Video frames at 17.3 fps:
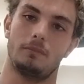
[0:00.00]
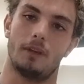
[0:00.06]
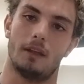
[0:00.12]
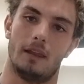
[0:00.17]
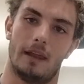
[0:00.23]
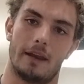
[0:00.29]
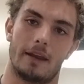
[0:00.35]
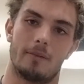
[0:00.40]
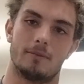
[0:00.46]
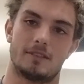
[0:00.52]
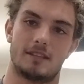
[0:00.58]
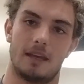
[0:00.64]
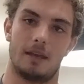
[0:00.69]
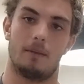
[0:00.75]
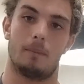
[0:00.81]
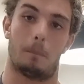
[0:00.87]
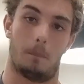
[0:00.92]
letting them
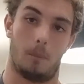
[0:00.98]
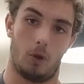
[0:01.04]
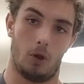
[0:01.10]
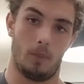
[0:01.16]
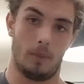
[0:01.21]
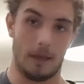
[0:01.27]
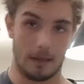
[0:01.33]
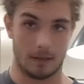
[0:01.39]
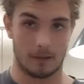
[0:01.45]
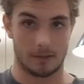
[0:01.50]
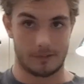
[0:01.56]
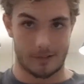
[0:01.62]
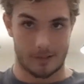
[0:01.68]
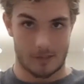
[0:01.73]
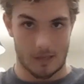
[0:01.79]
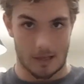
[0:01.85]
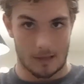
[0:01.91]
sit, blooming,
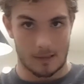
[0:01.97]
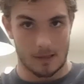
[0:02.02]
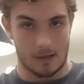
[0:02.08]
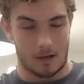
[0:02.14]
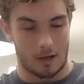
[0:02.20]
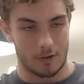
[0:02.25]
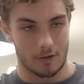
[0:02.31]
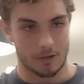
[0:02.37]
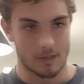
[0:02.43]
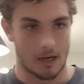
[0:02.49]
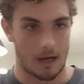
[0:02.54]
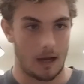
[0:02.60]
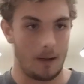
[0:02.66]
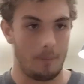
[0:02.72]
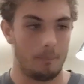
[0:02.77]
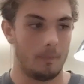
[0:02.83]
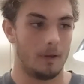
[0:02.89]
just like the other
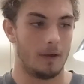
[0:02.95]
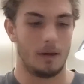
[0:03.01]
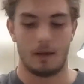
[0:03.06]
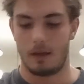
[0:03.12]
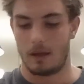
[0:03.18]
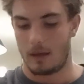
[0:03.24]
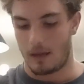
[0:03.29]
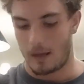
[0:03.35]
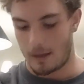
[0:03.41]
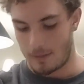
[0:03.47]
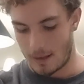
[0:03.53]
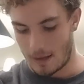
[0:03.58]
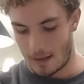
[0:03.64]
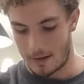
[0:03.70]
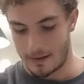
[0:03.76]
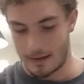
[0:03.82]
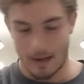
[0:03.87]
time. And
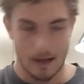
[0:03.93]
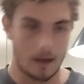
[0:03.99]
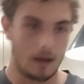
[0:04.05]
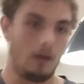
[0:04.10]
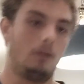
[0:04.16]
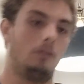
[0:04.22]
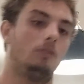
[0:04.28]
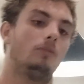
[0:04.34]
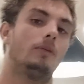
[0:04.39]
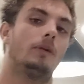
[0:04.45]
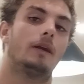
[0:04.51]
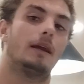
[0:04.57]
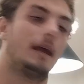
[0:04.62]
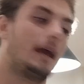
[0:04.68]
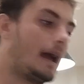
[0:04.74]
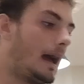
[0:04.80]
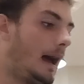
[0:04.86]
then now we're
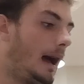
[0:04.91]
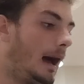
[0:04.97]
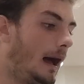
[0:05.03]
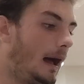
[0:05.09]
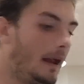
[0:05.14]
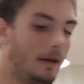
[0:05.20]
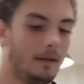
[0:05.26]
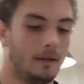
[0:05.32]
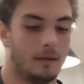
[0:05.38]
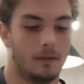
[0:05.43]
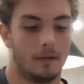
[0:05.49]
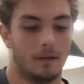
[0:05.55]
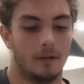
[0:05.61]
gonna add